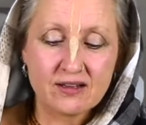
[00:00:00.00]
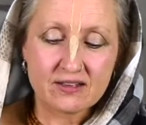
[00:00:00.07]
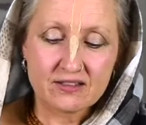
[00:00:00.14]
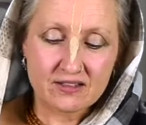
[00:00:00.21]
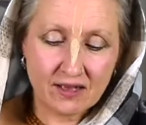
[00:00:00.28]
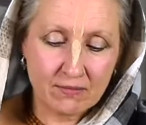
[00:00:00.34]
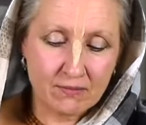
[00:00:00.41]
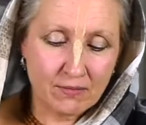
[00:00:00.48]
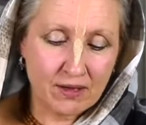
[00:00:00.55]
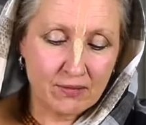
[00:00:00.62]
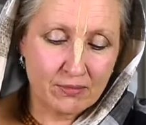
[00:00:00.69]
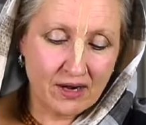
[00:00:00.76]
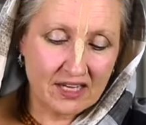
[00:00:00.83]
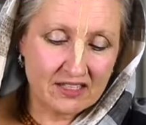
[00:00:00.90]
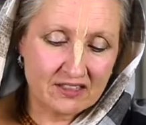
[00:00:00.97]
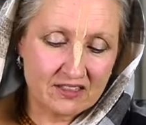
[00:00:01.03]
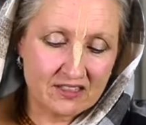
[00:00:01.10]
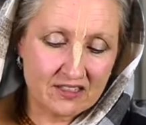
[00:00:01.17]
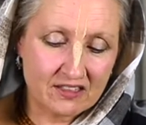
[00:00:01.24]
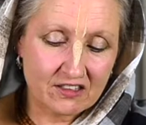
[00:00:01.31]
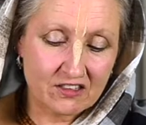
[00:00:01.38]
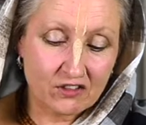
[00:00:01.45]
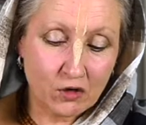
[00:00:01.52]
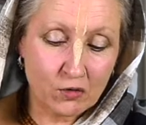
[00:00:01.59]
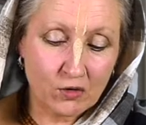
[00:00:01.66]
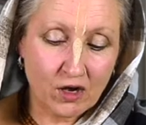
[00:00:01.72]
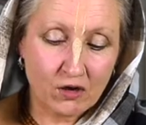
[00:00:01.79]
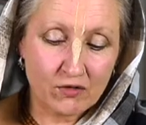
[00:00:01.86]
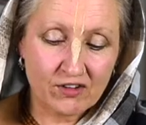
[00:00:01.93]
some by practicing the
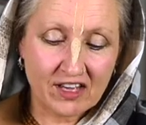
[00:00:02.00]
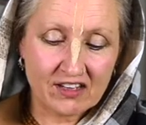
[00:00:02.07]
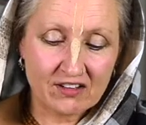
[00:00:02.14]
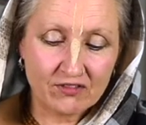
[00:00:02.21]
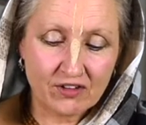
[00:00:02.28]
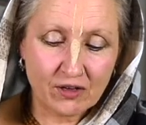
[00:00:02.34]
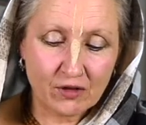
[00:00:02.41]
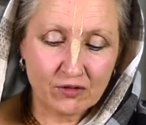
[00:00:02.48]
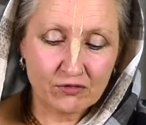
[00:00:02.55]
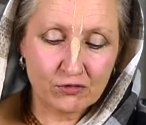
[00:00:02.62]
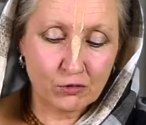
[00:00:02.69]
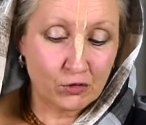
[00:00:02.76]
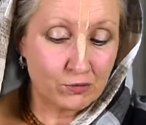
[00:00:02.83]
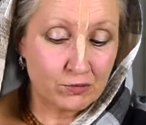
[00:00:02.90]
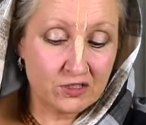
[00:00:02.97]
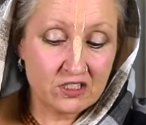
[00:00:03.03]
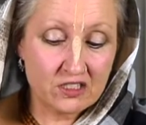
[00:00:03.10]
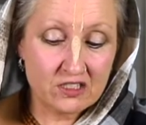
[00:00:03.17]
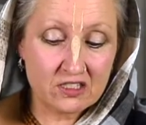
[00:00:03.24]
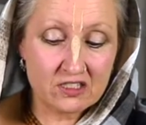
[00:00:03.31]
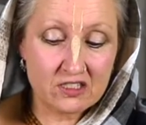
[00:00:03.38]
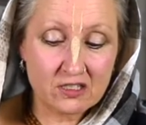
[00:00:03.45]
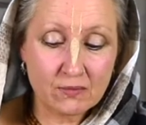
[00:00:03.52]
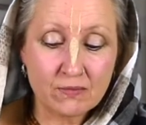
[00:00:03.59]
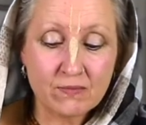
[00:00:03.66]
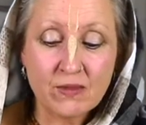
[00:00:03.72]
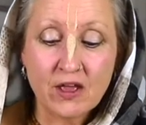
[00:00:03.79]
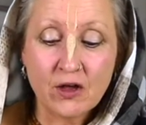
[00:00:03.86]
yoga of eightfold mysticism,